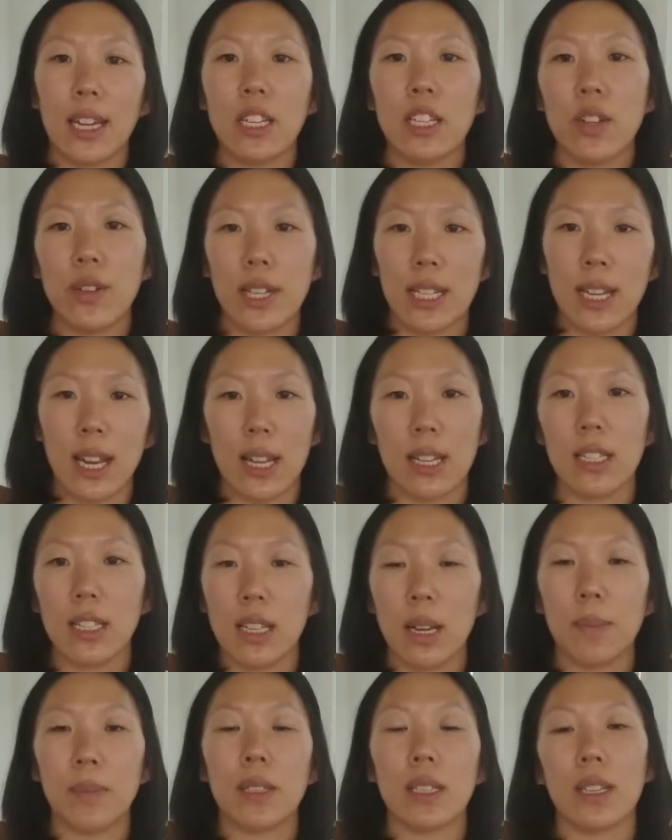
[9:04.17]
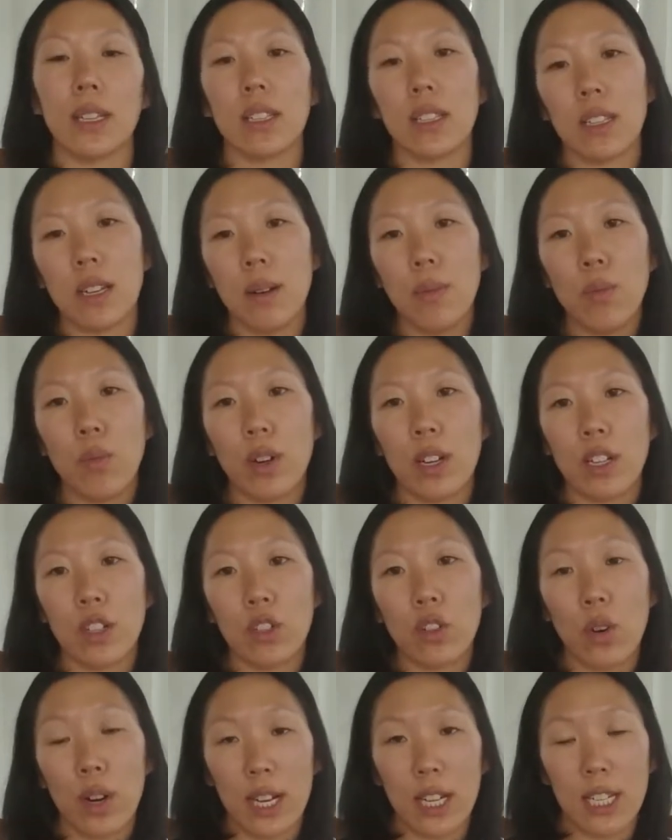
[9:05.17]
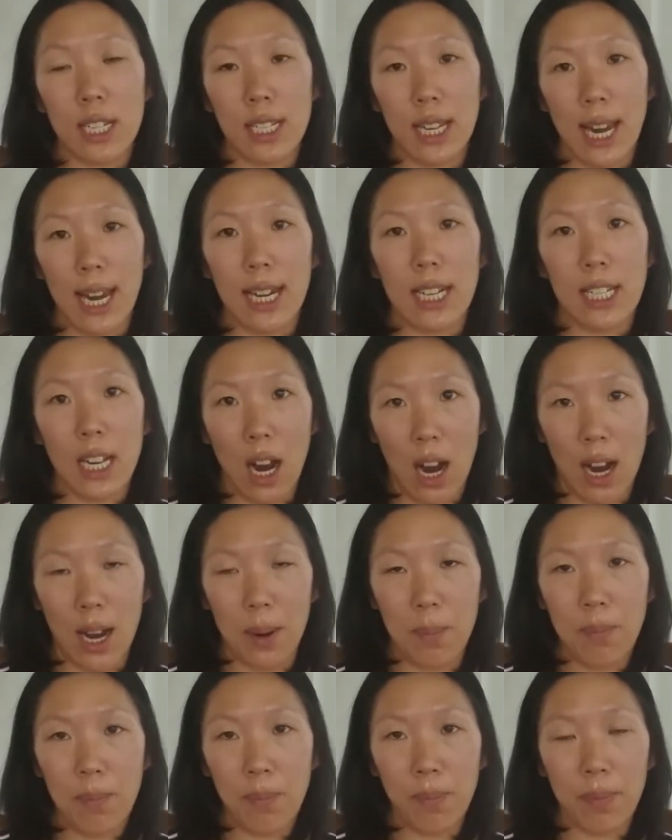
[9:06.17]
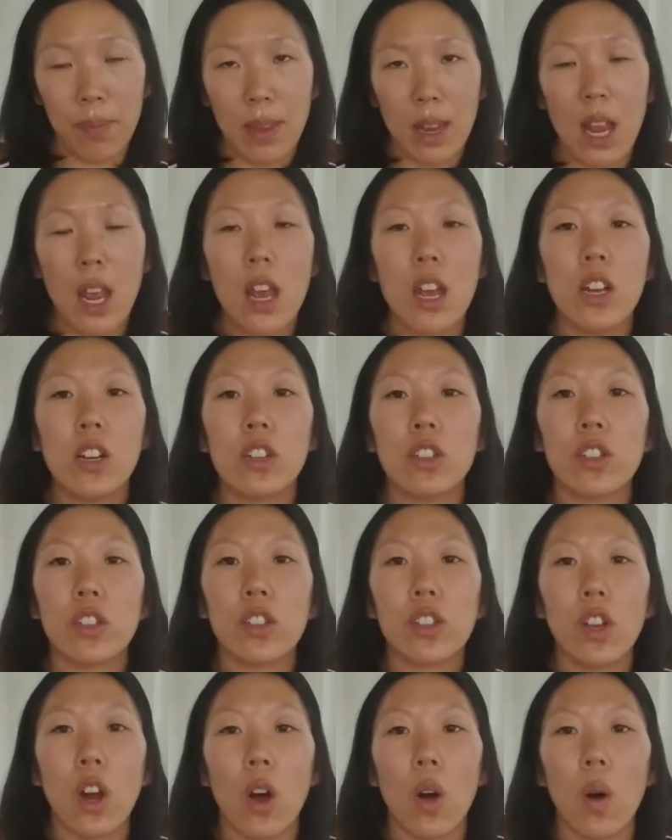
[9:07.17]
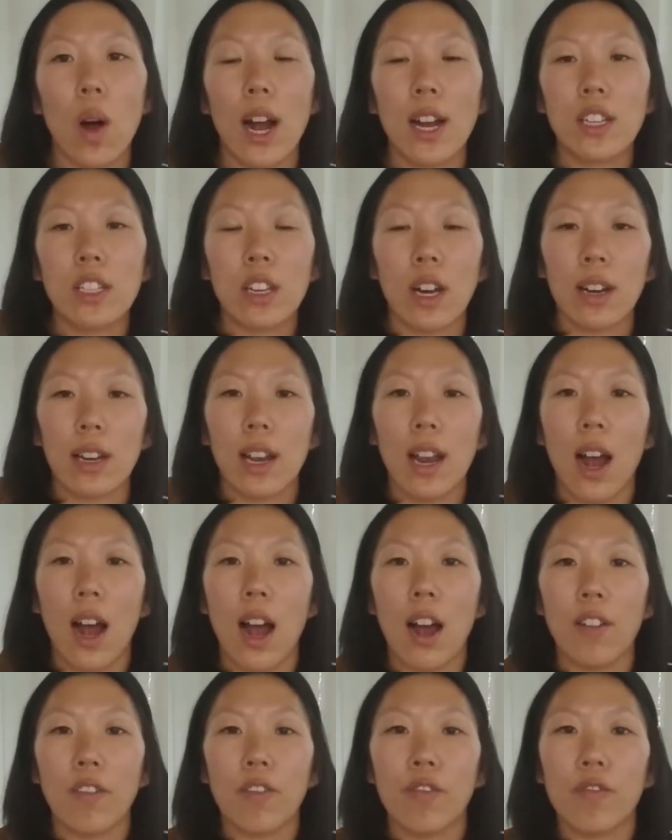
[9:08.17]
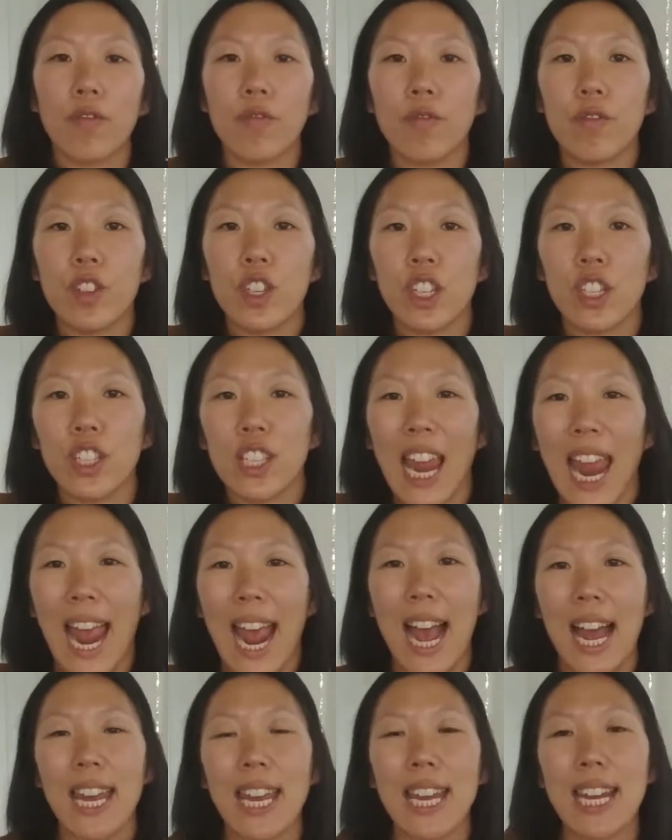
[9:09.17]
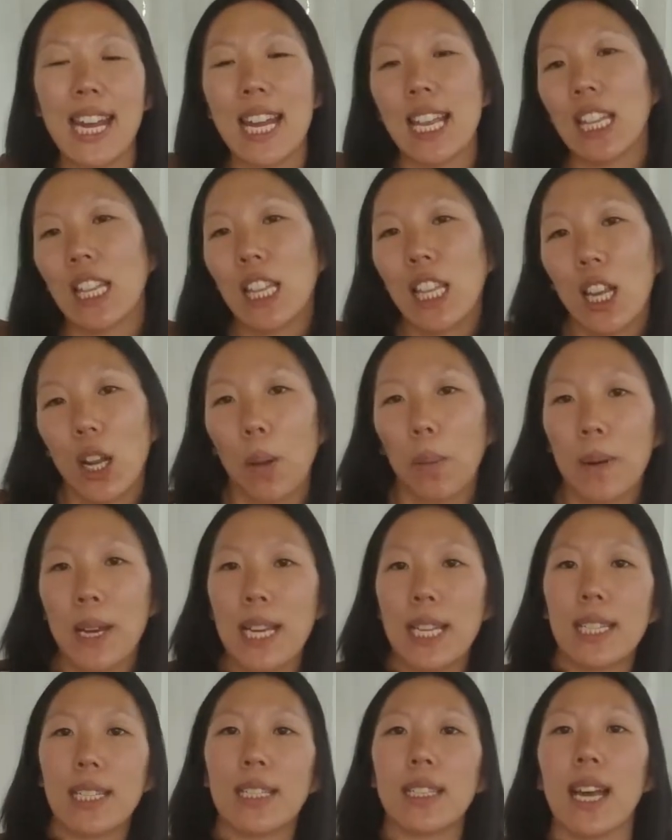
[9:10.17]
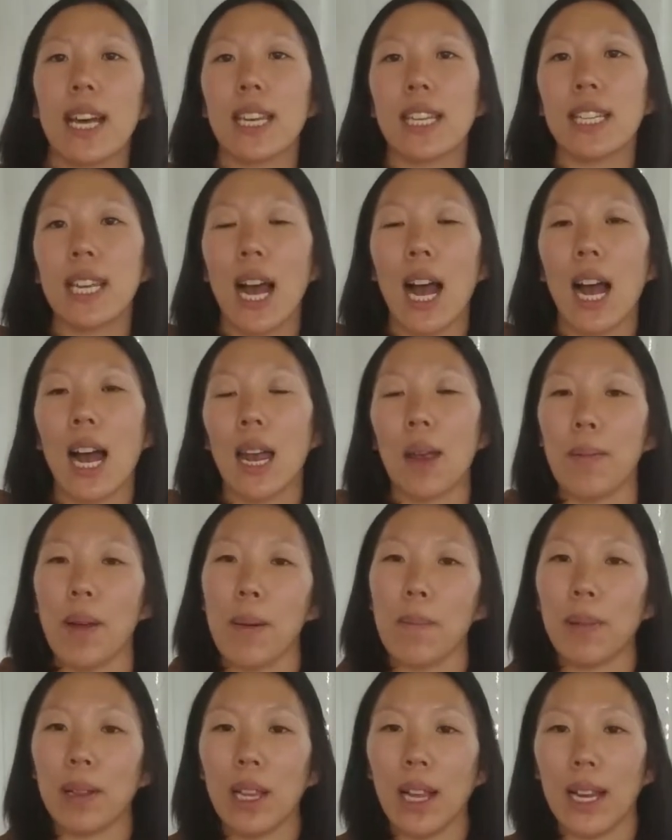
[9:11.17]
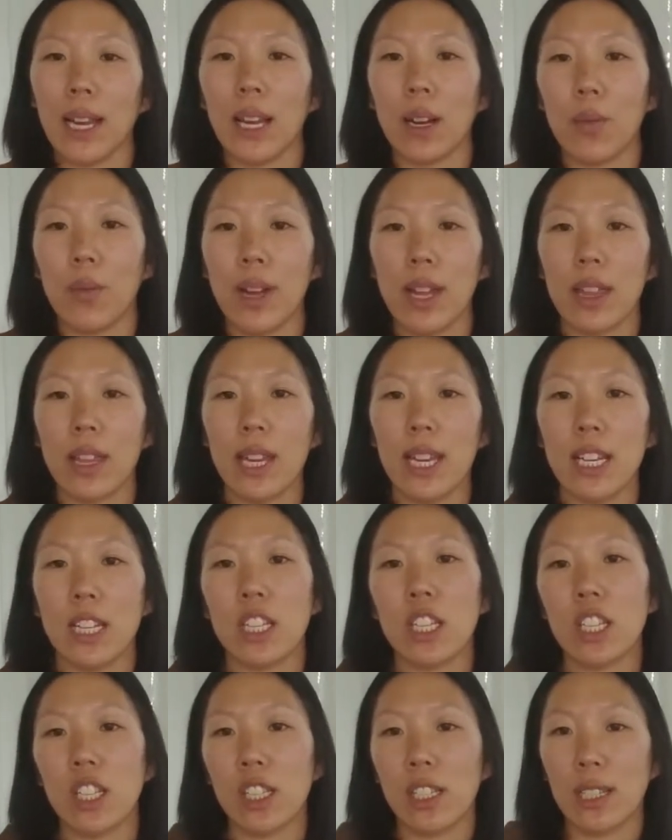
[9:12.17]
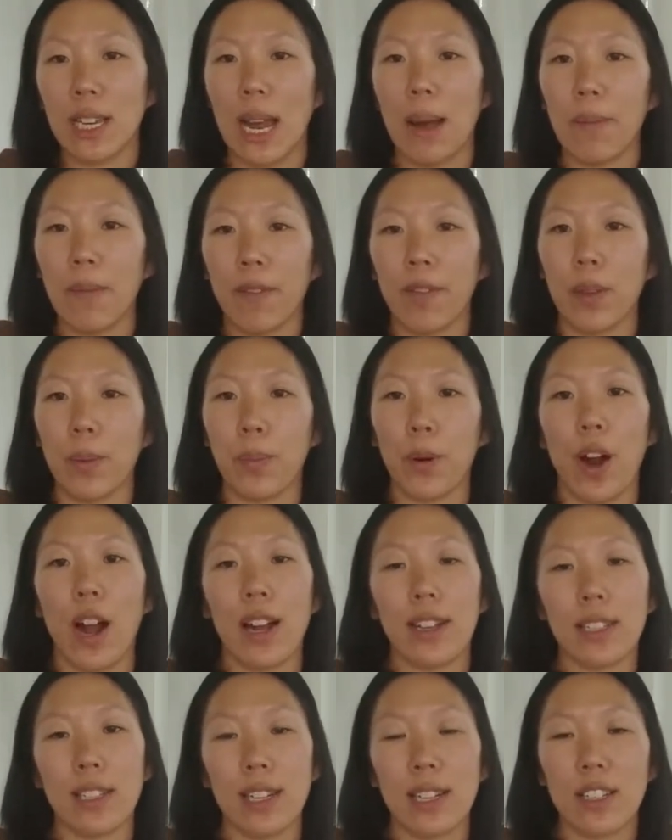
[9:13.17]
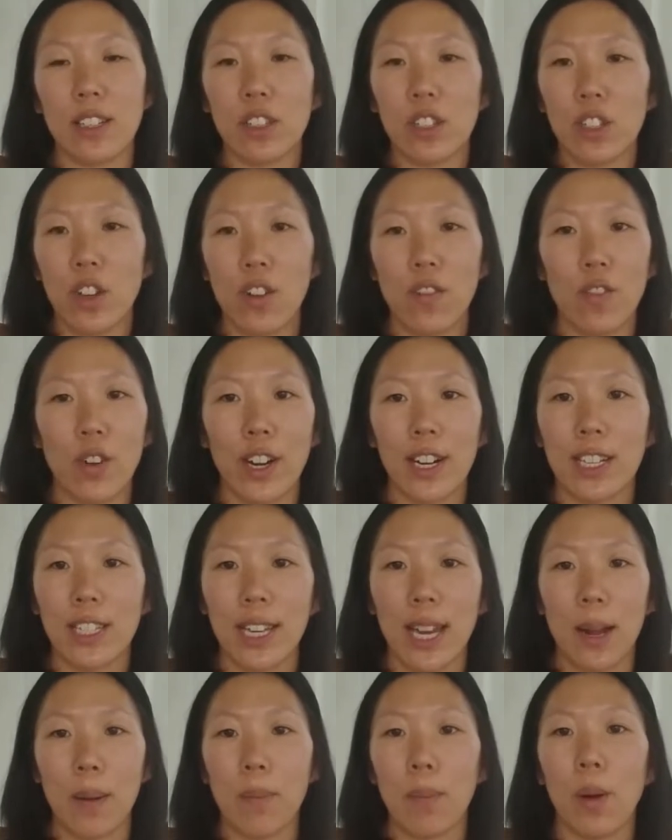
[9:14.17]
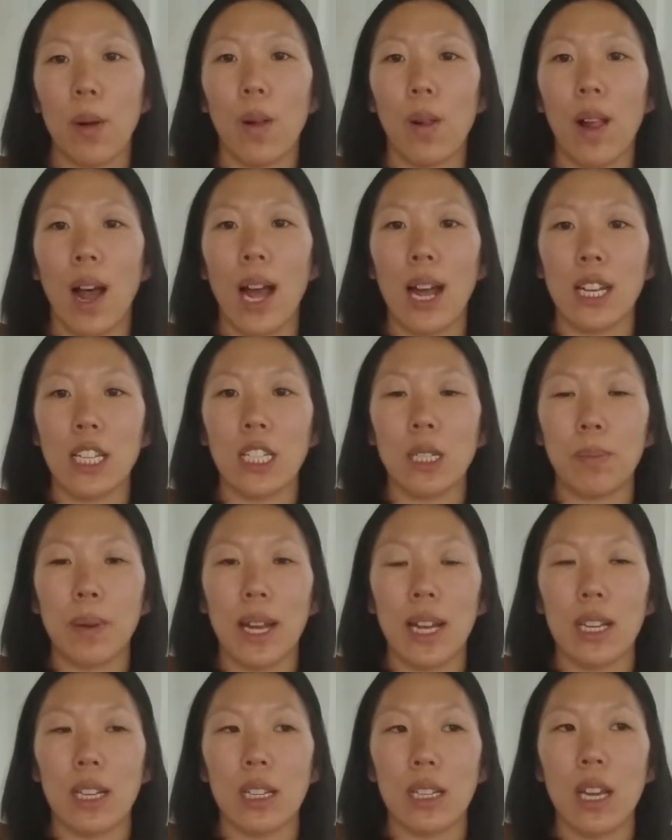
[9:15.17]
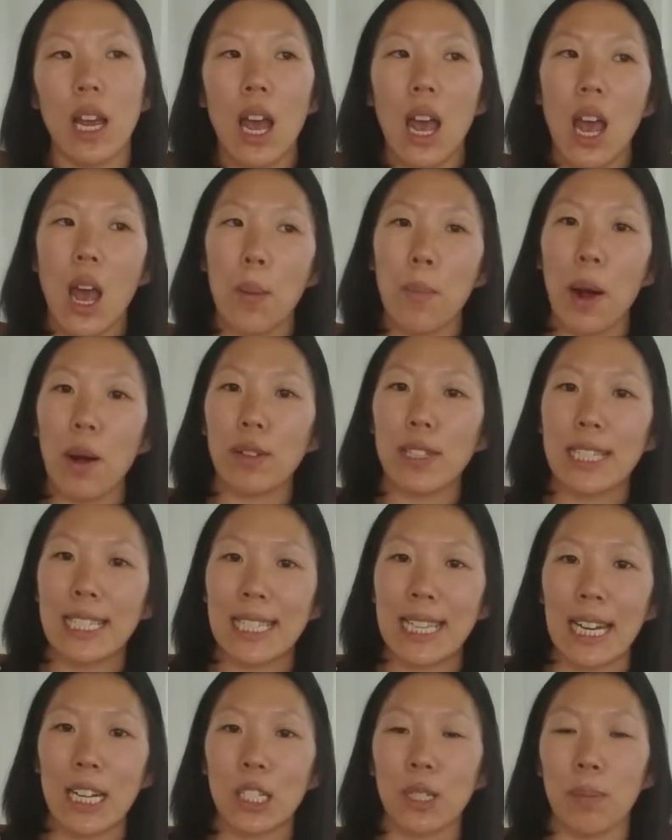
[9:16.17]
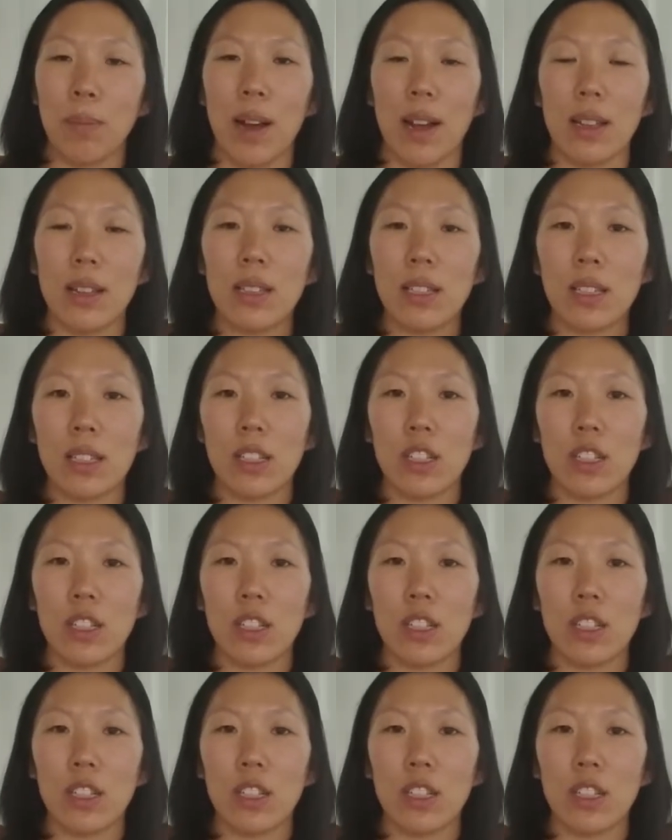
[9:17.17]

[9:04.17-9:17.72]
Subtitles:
to a 10-step system was going to take time. So I started off just adding in little pieces at a time and playing with each step of the process. So for example, I spent about 6 months